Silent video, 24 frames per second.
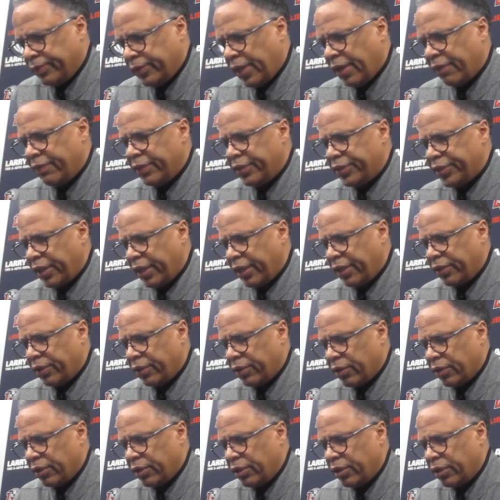Devin
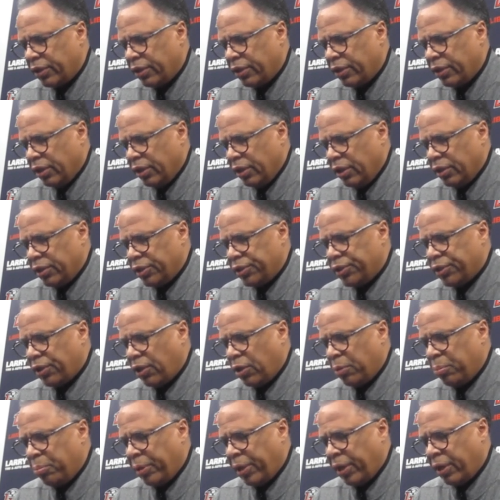Chandler and
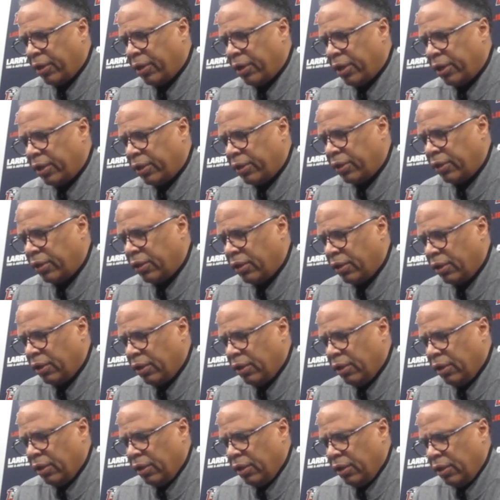Sean Perry,
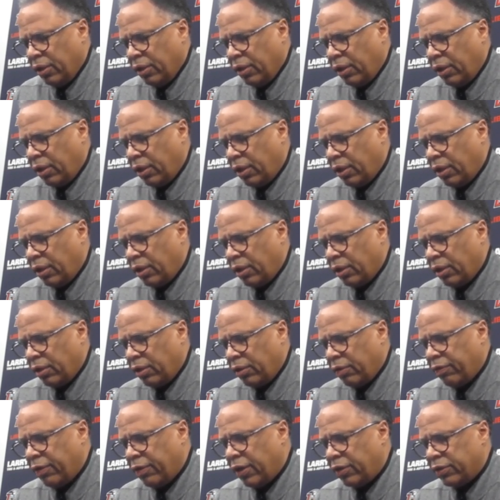
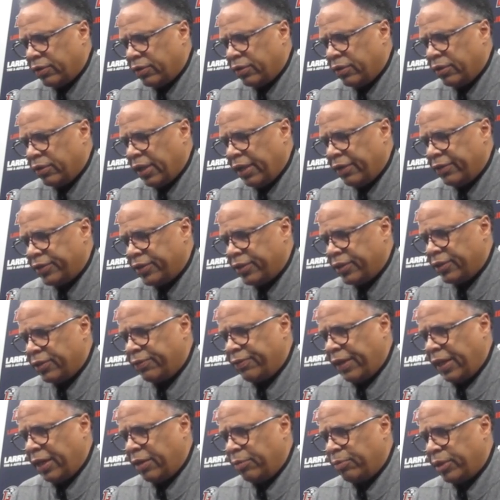Lavelle Davis's
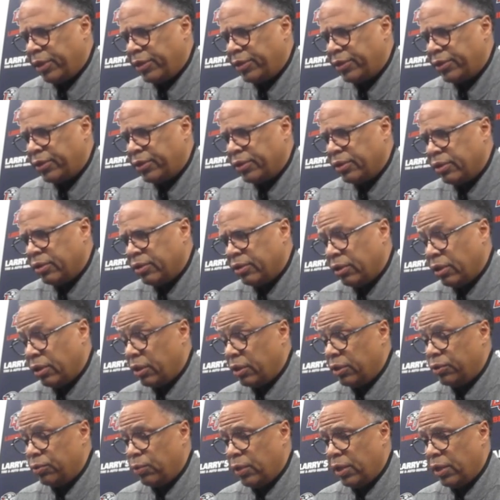families,
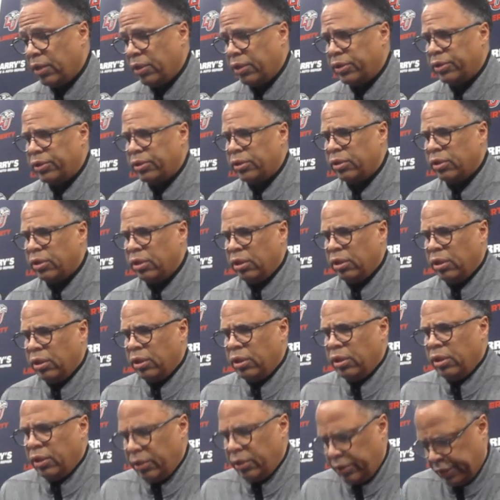as well as
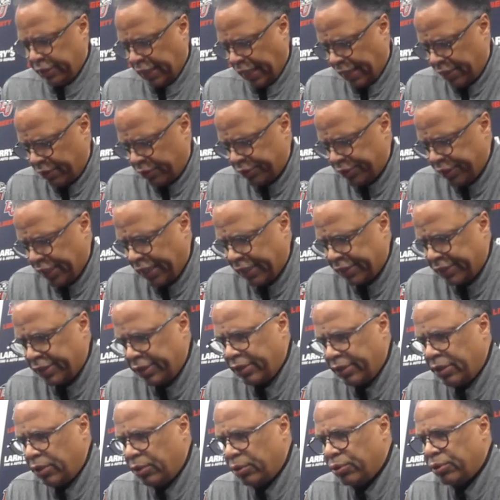Tyler
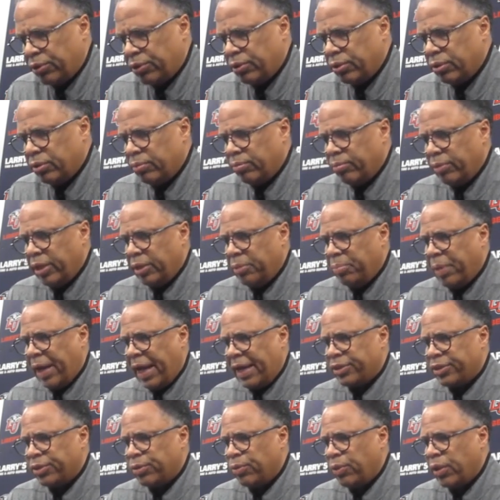Johnson. Those men
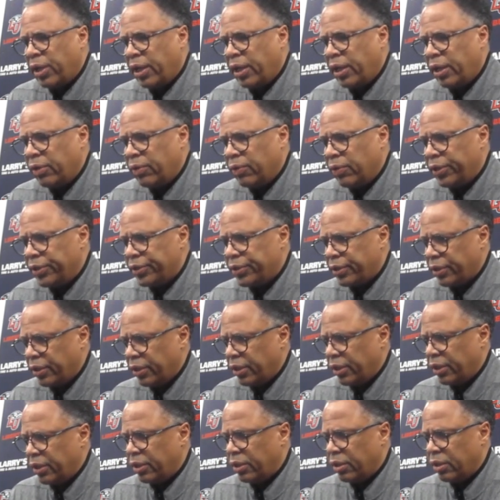passed away
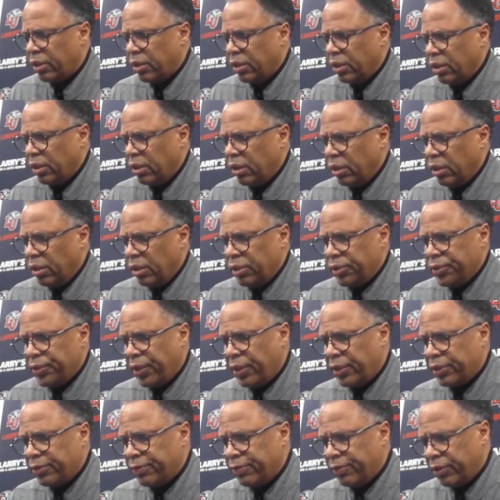recently in
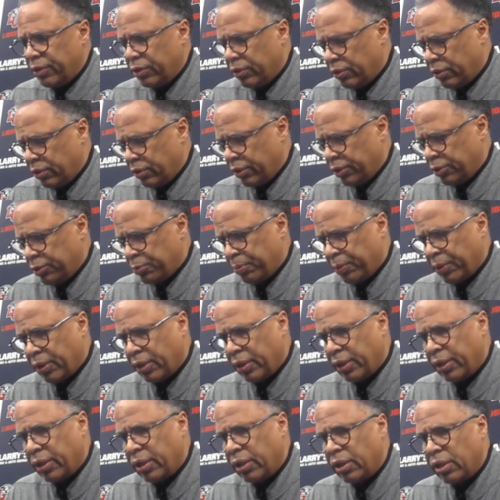Charlottesville and
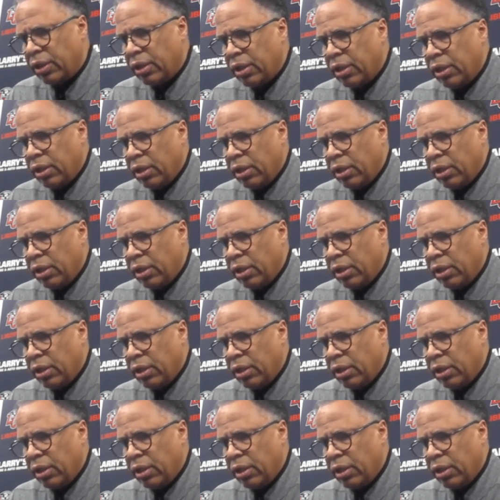Lynchburg, and